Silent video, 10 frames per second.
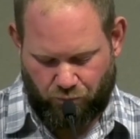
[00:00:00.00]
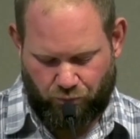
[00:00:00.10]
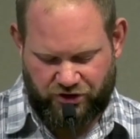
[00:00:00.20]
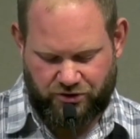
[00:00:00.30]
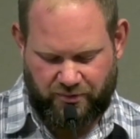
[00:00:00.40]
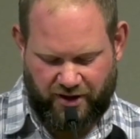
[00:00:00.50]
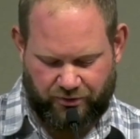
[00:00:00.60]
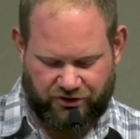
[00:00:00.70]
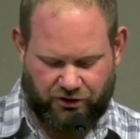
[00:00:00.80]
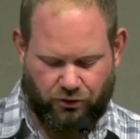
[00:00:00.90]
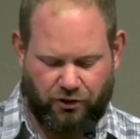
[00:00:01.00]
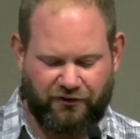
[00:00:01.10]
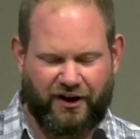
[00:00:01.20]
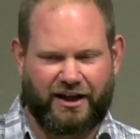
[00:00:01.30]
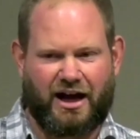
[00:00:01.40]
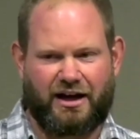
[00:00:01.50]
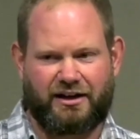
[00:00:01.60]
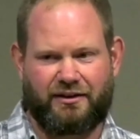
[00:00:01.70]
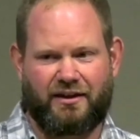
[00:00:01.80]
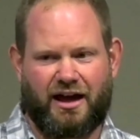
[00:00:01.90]
we should be able to glorify God
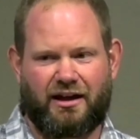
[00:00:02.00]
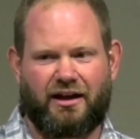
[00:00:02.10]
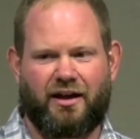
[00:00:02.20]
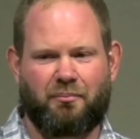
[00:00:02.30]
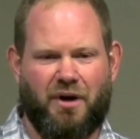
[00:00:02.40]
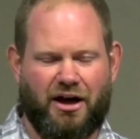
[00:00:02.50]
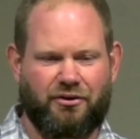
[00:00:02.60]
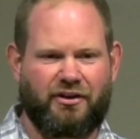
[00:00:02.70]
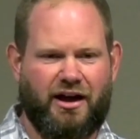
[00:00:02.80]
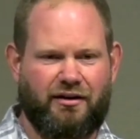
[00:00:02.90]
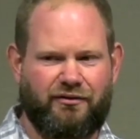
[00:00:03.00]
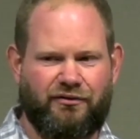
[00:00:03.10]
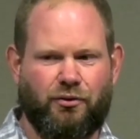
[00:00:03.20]
in that and model that